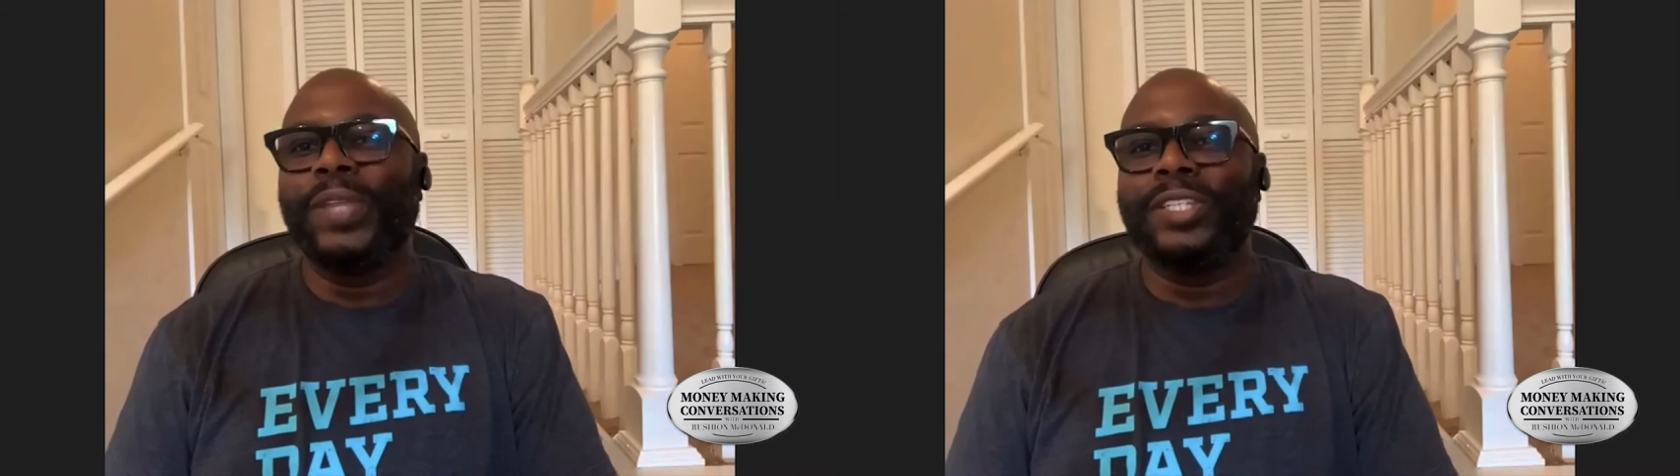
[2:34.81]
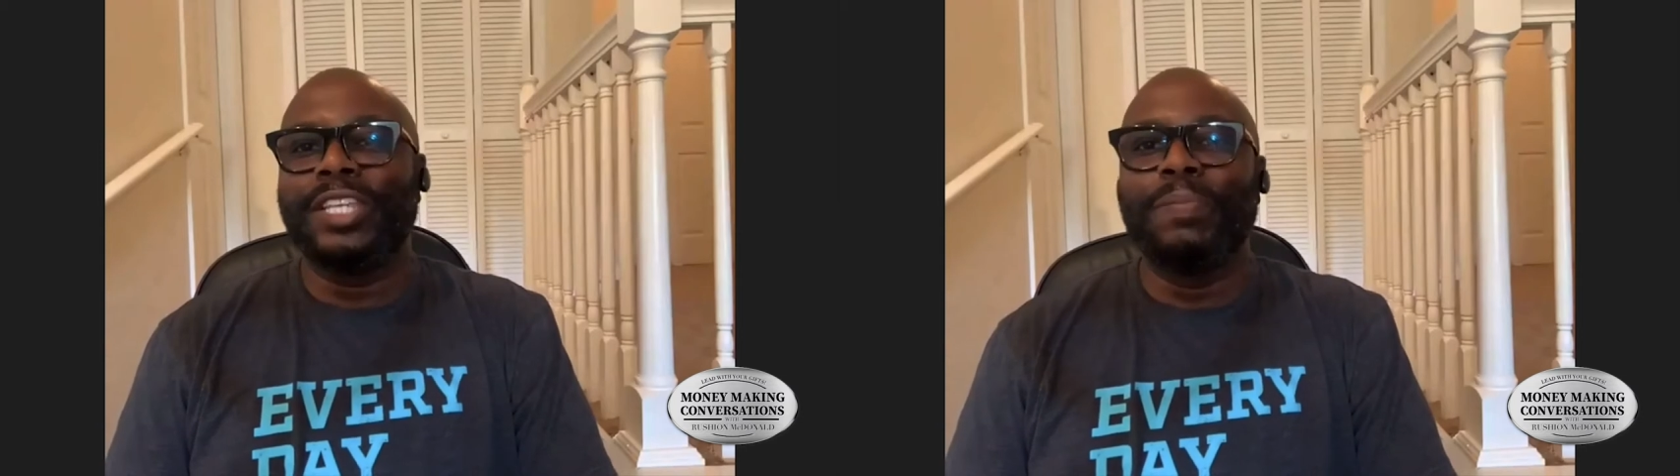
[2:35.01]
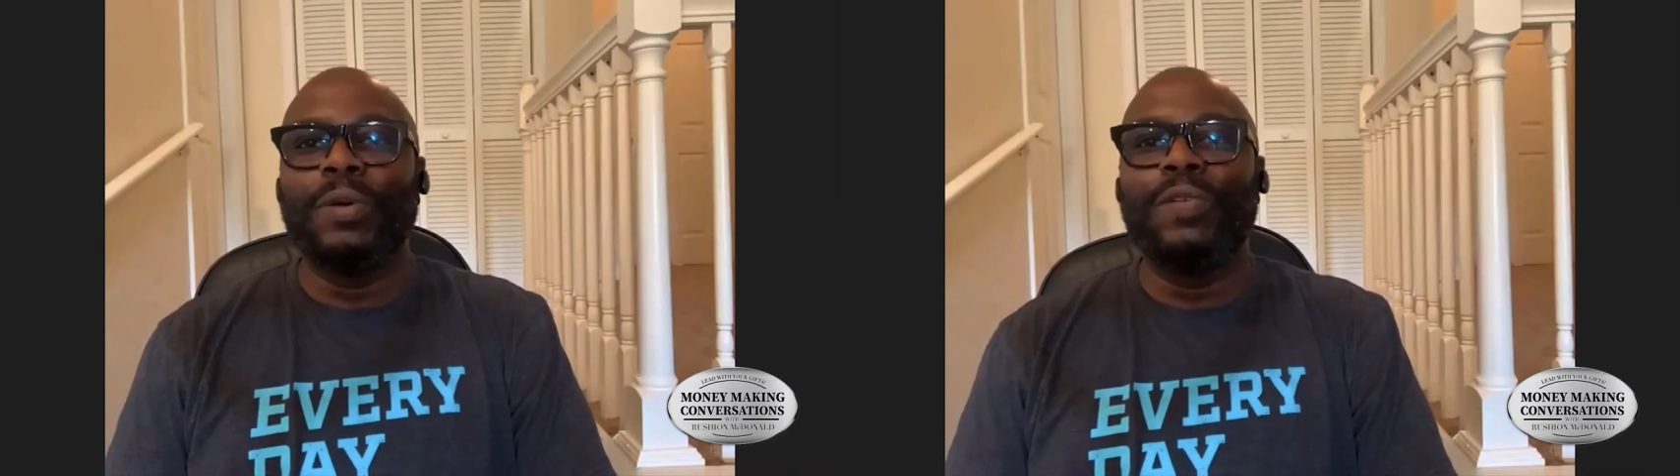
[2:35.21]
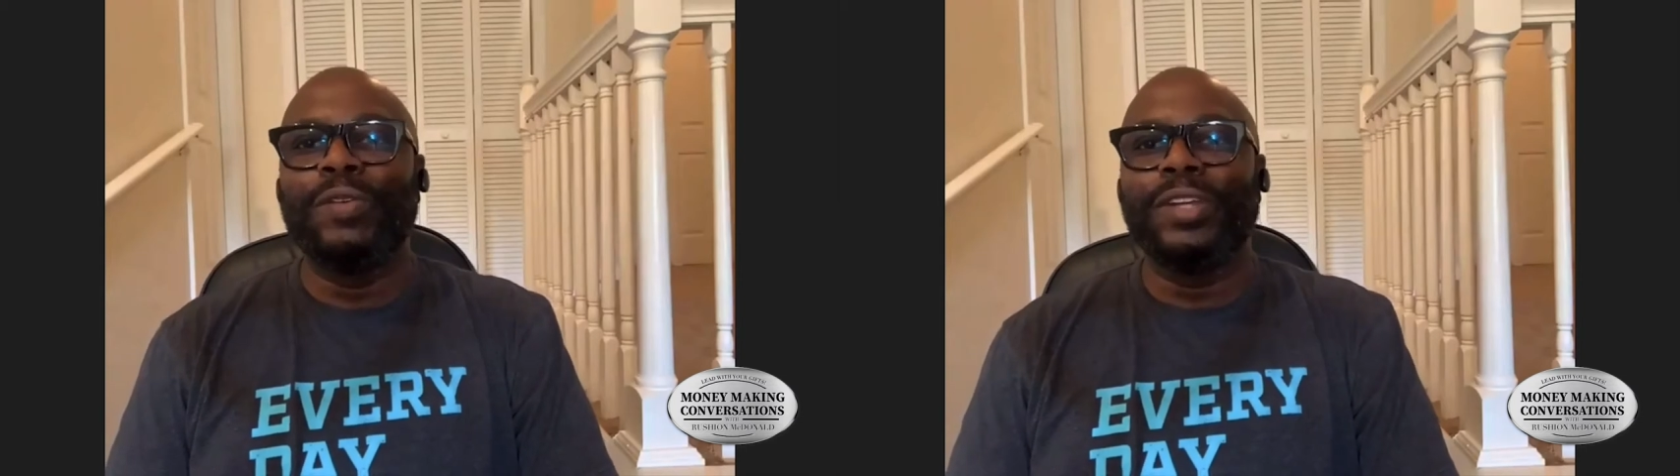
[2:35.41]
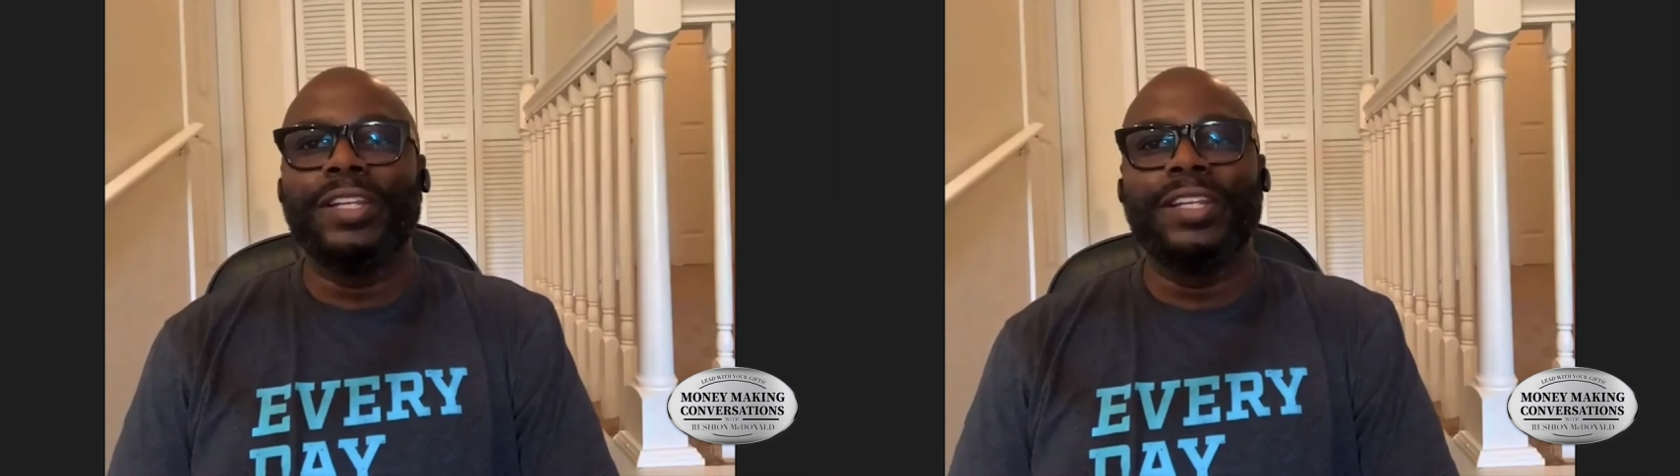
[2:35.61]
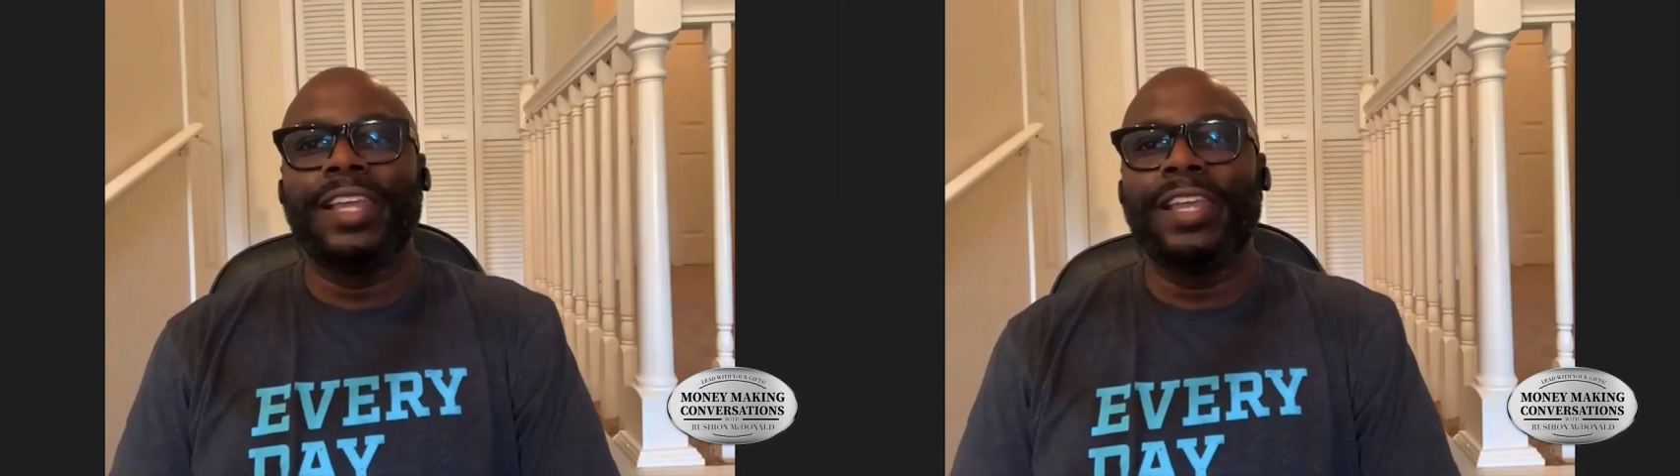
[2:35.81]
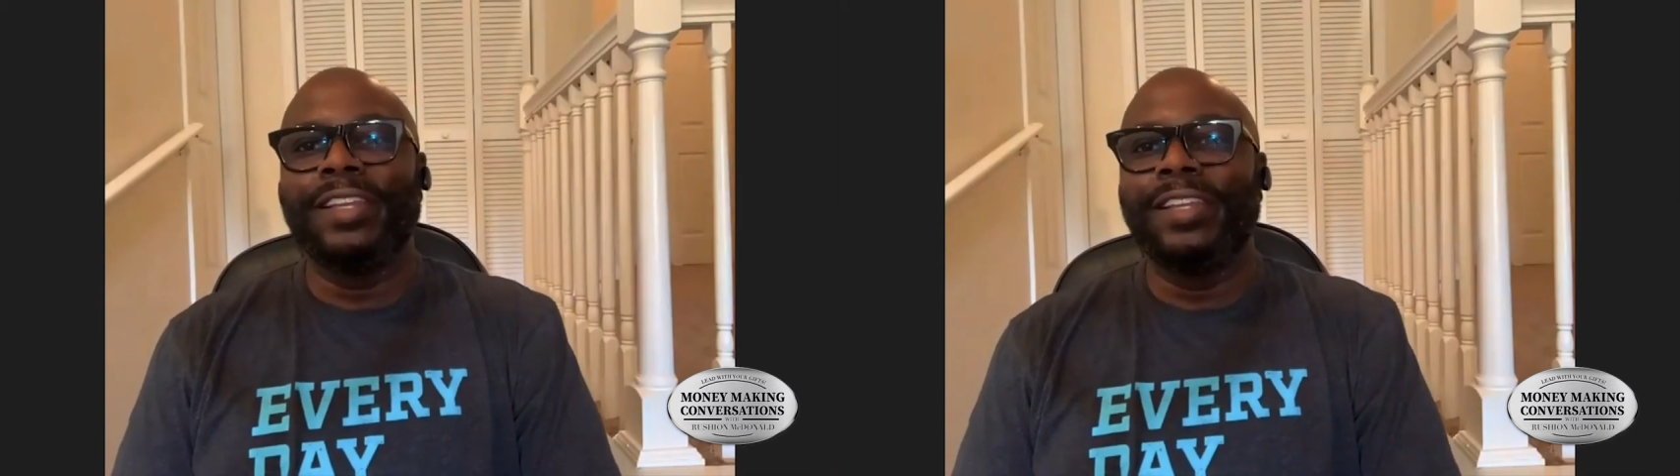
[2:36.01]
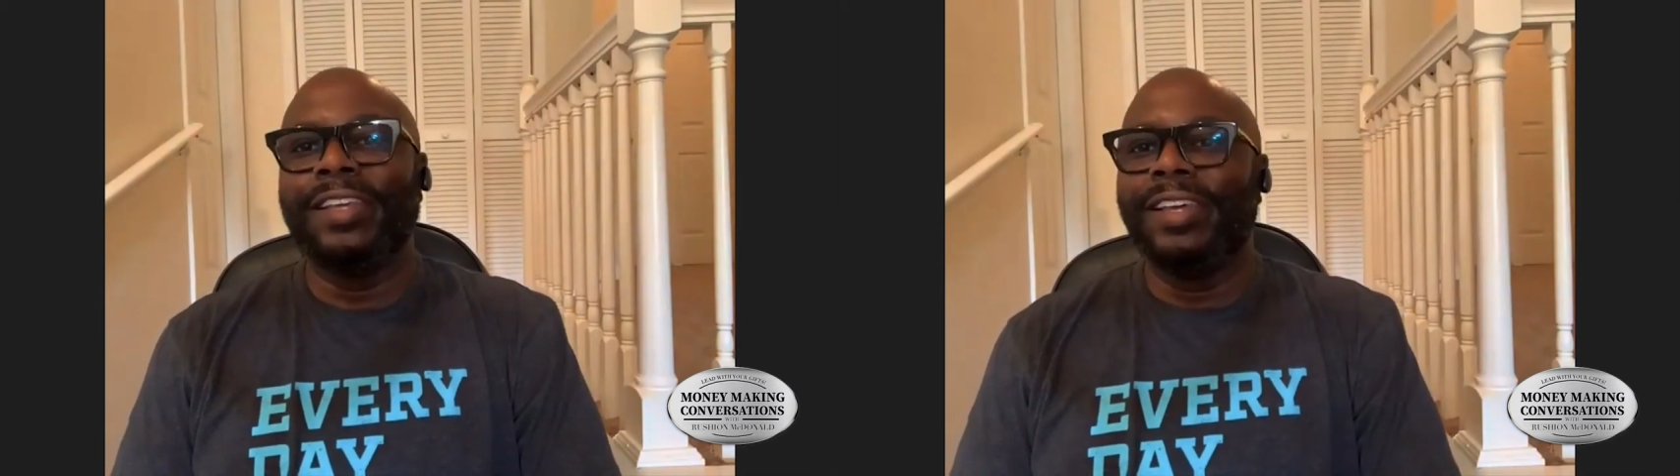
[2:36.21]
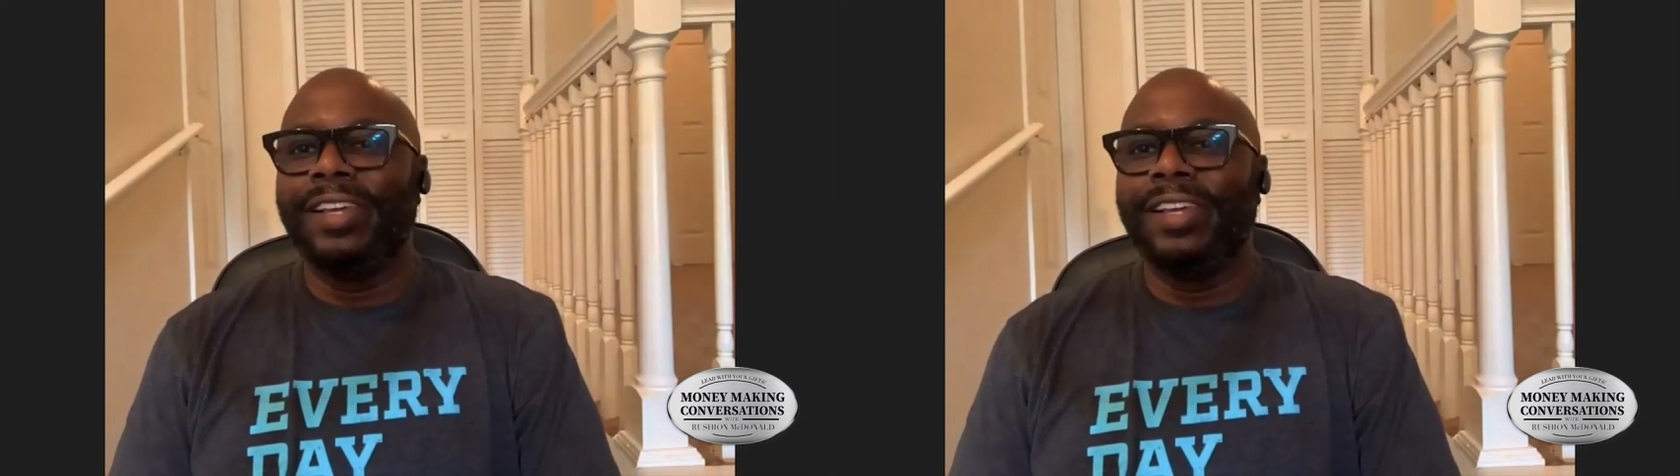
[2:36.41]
they skip over it, and